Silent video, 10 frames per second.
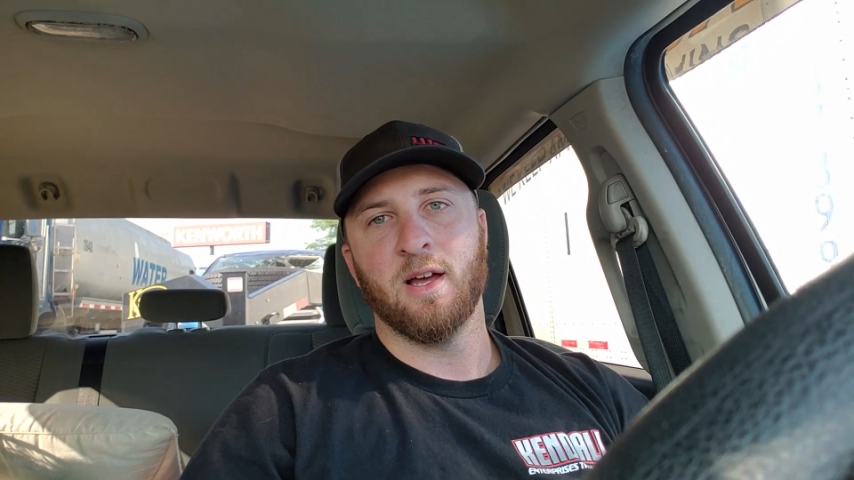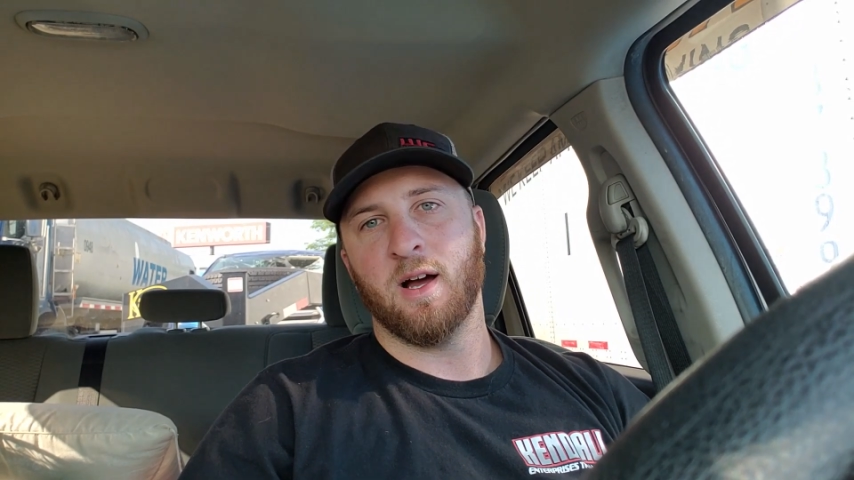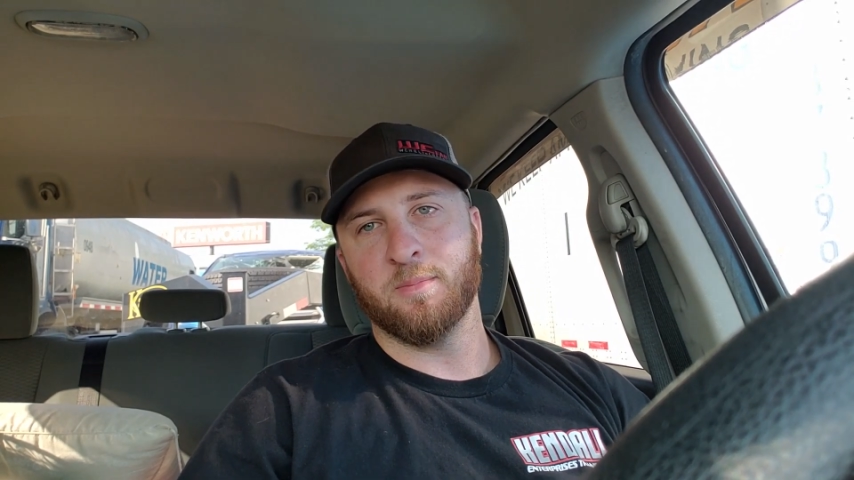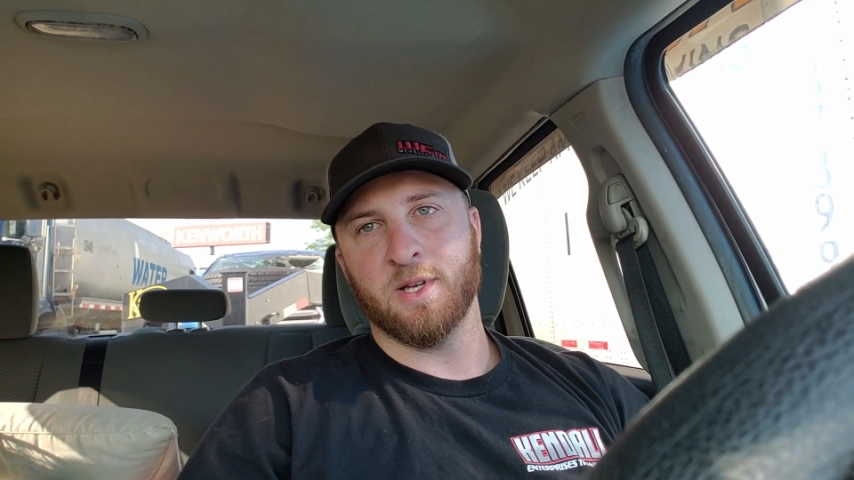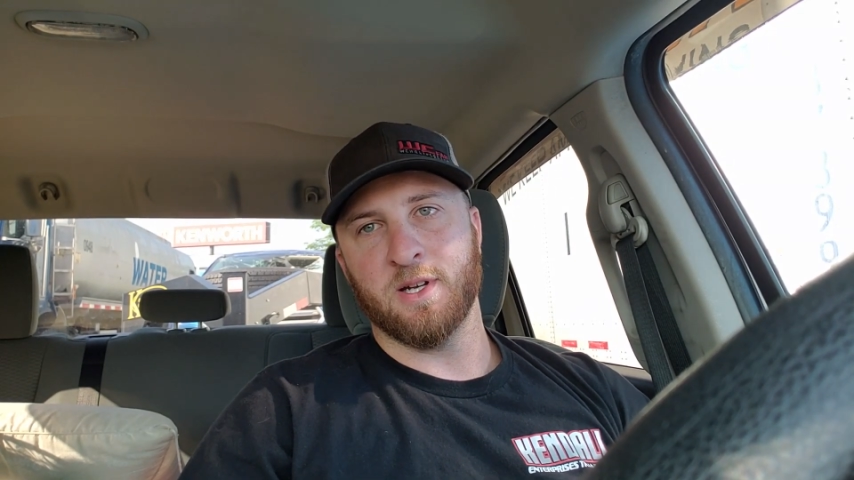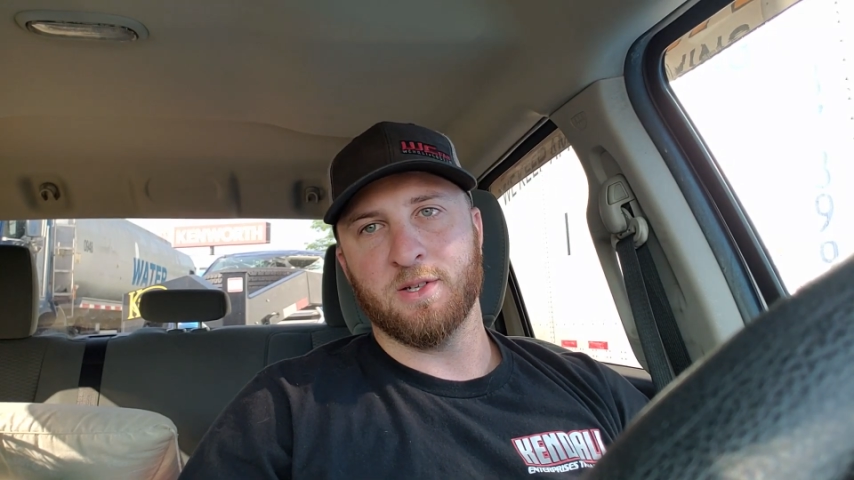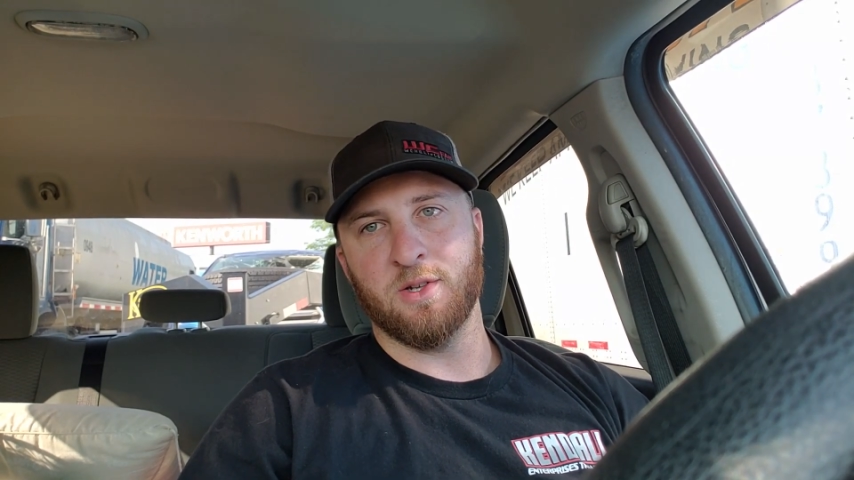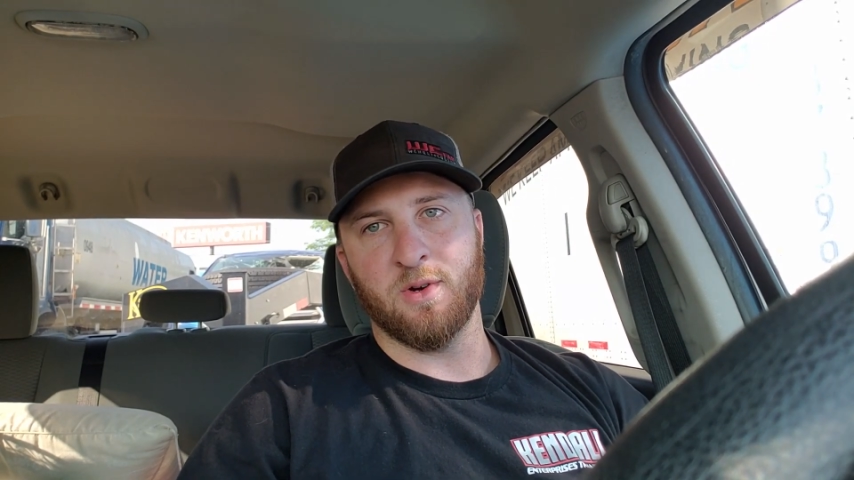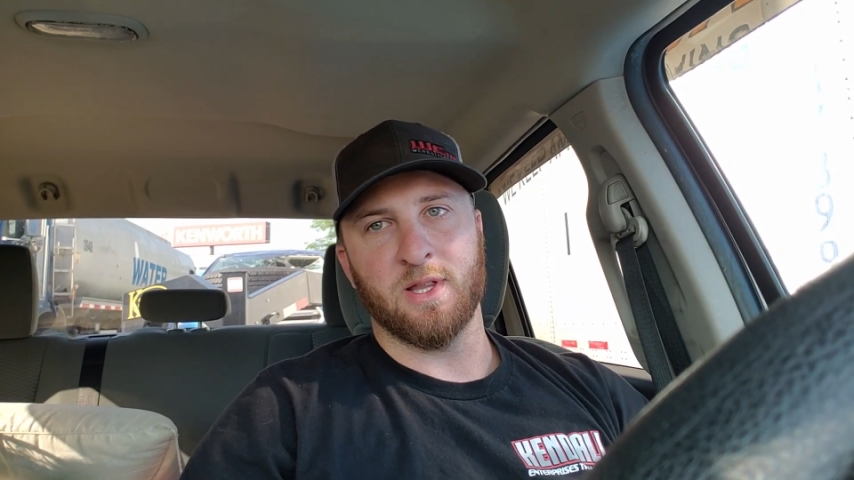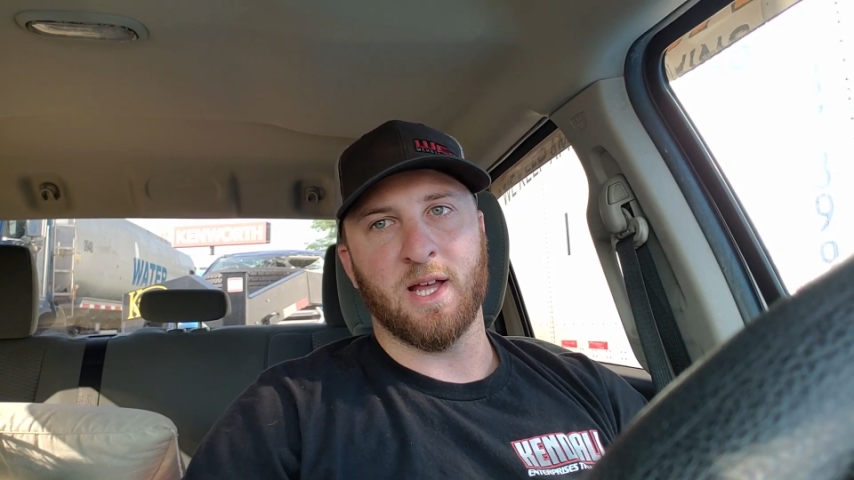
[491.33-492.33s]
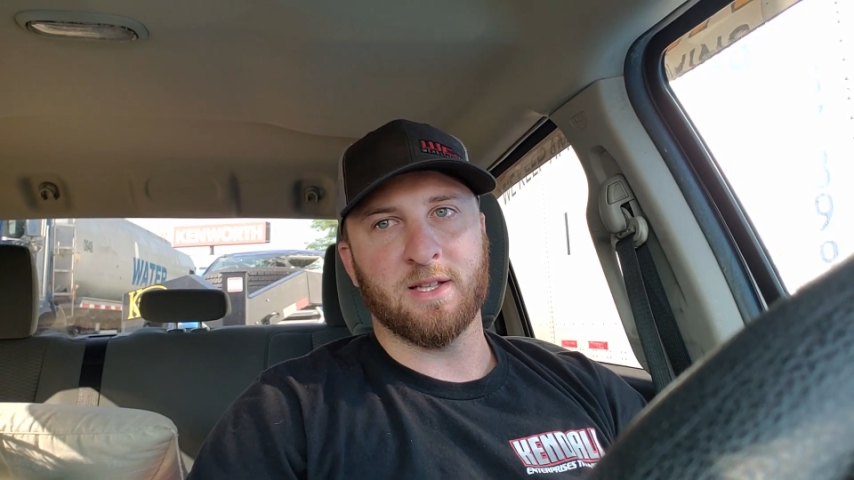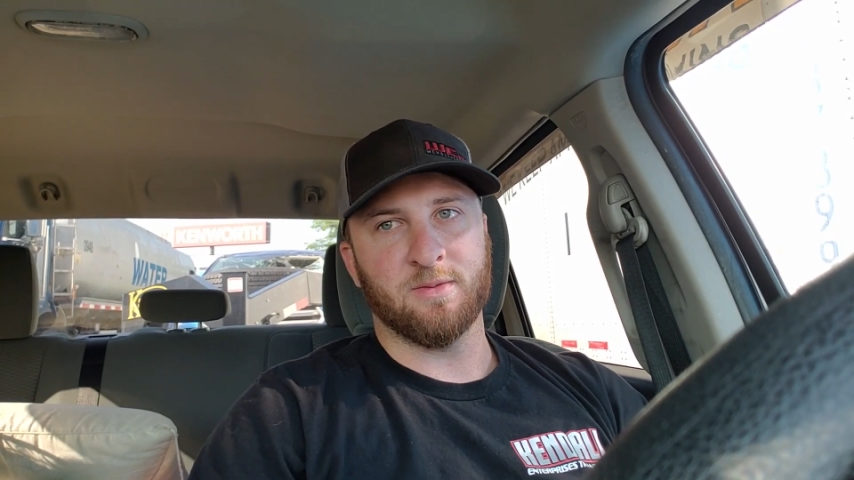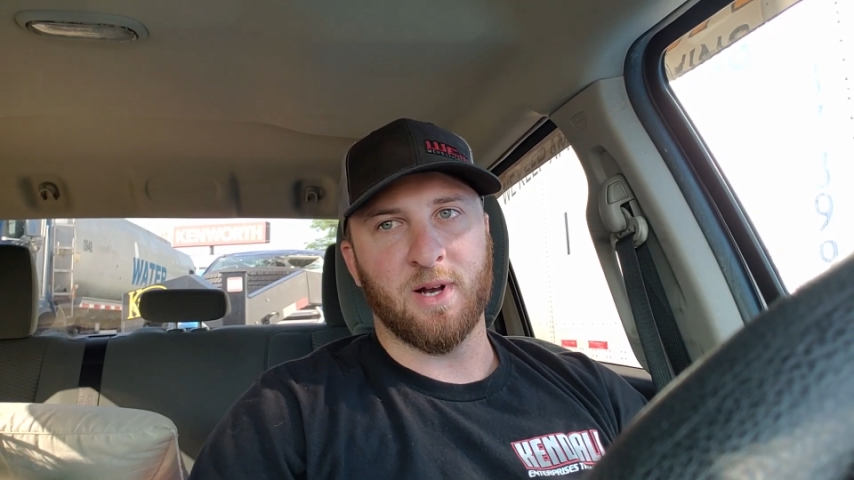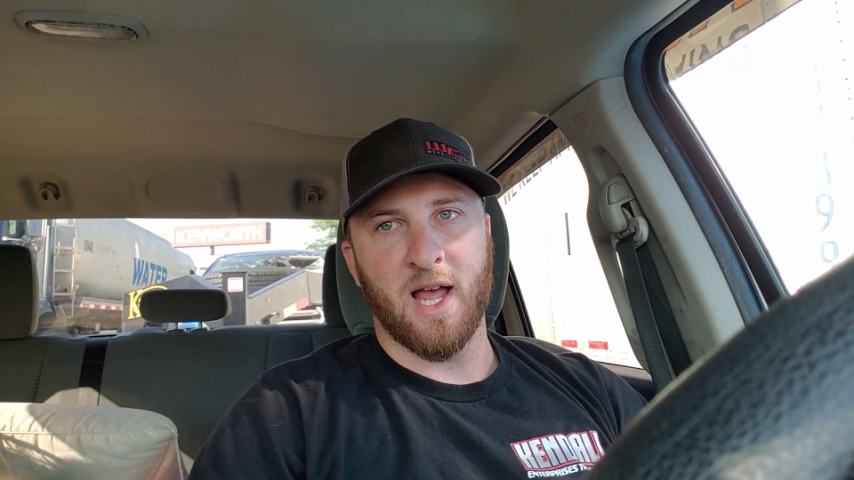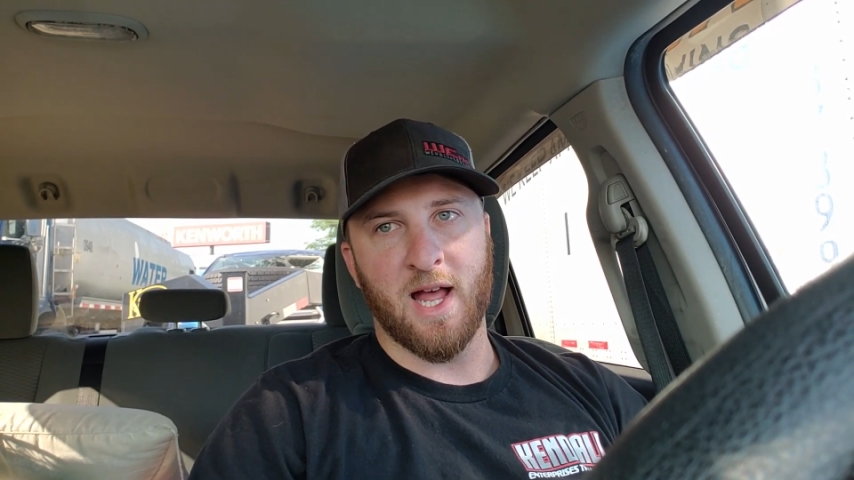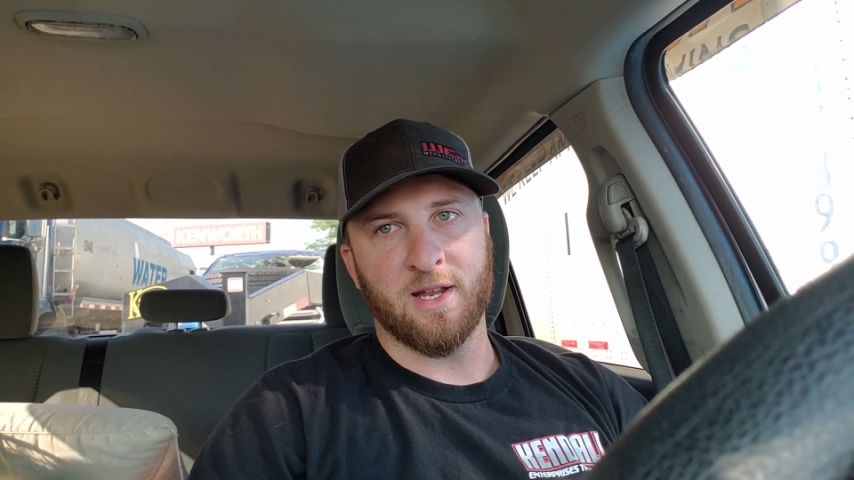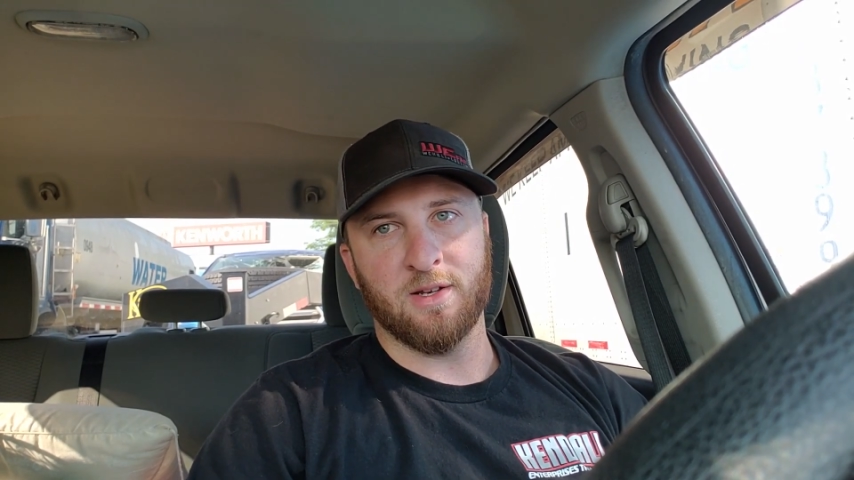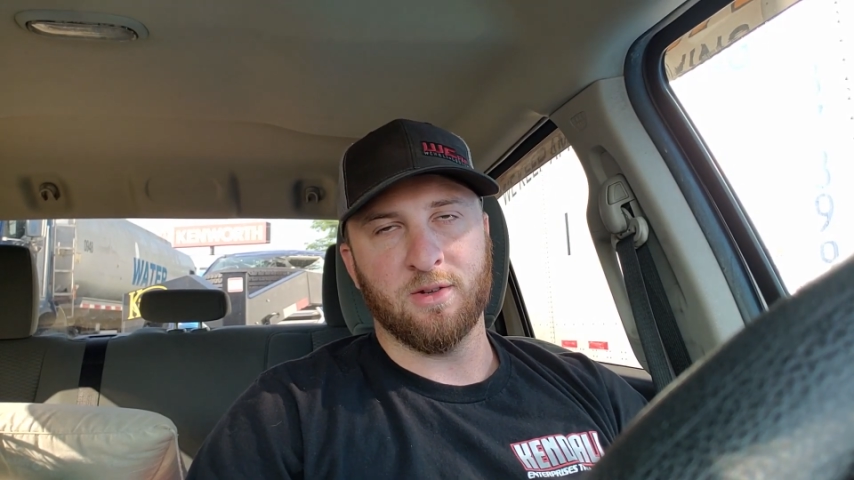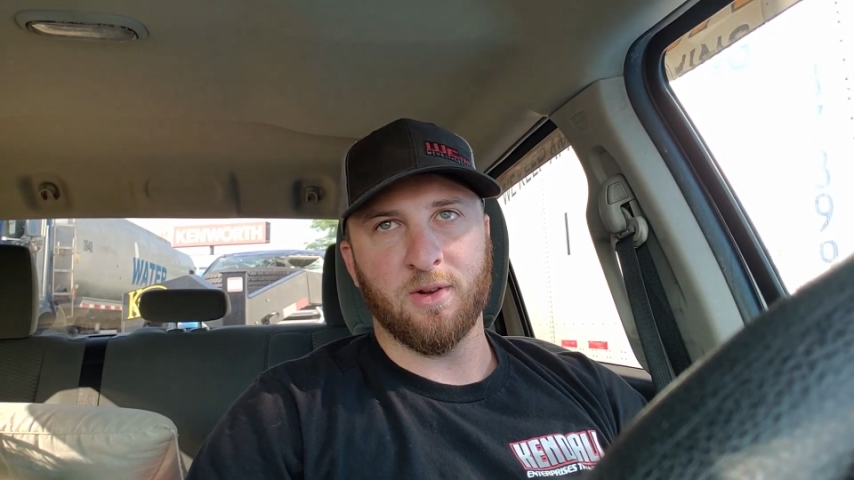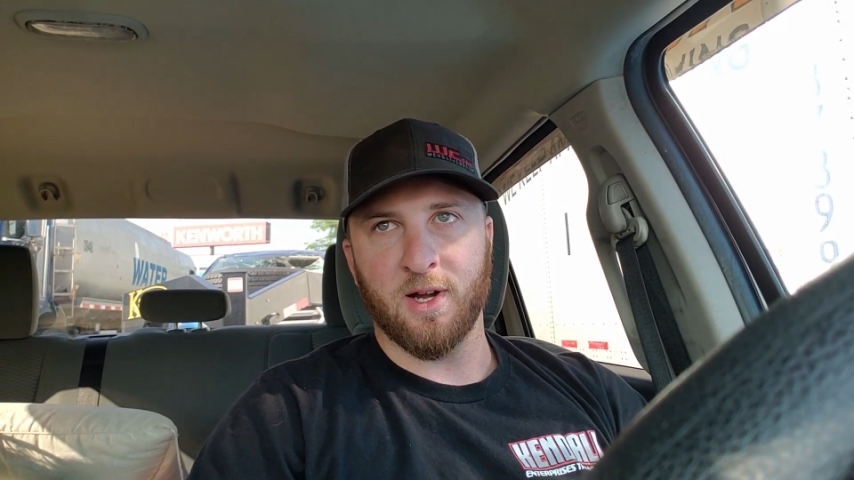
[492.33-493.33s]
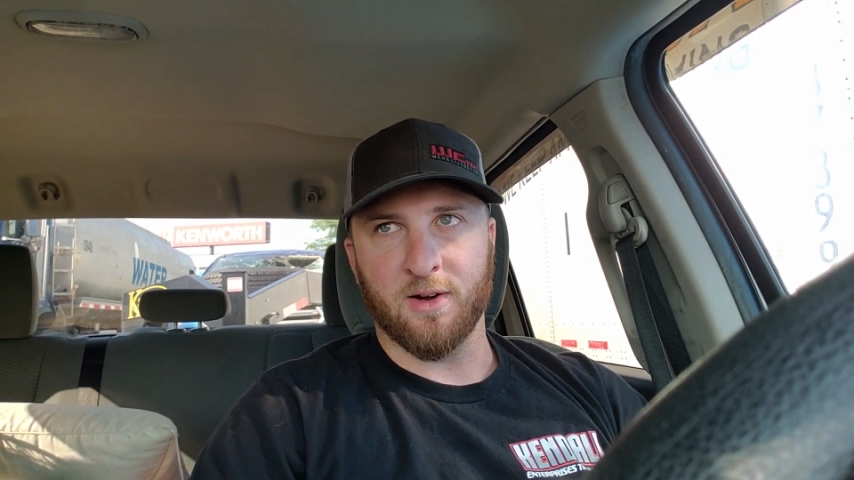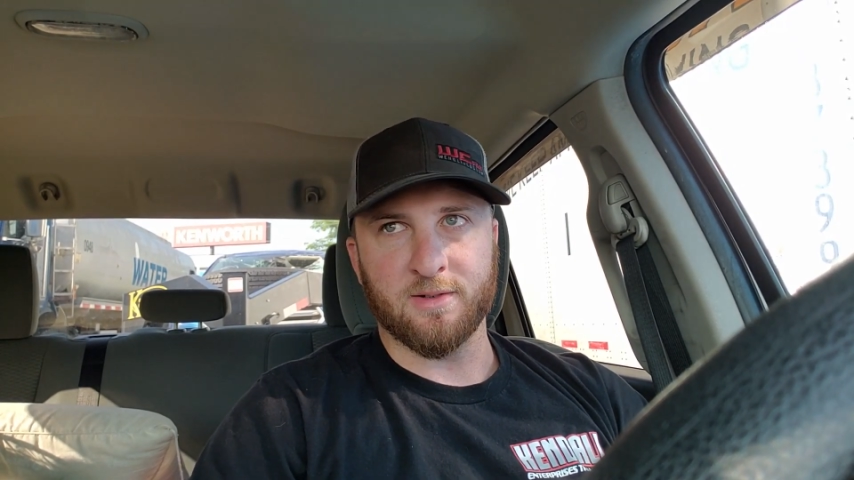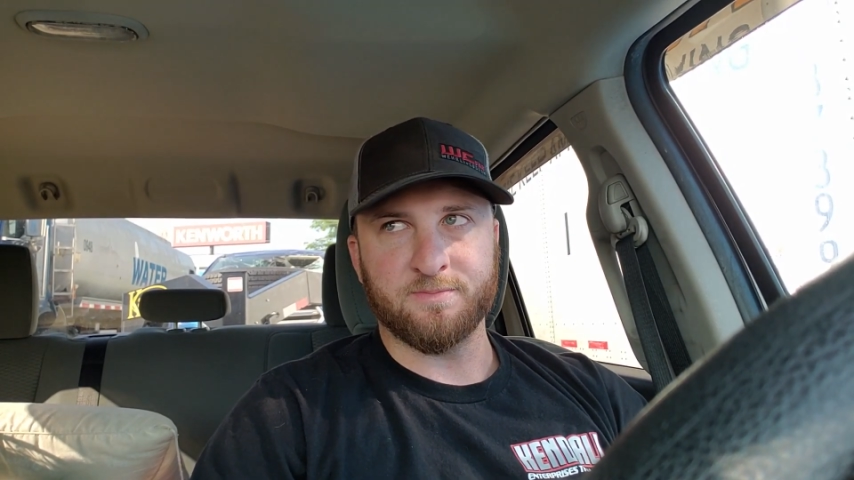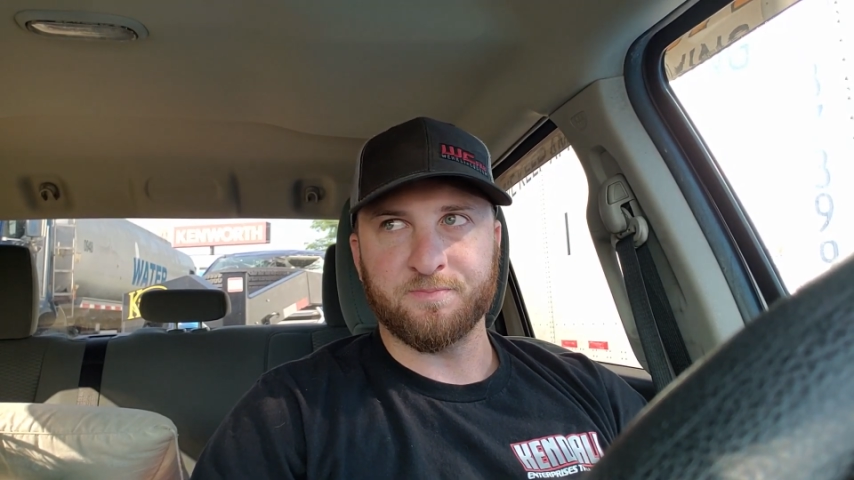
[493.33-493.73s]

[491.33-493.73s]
I'm gonna do it, and that's what I had to do here.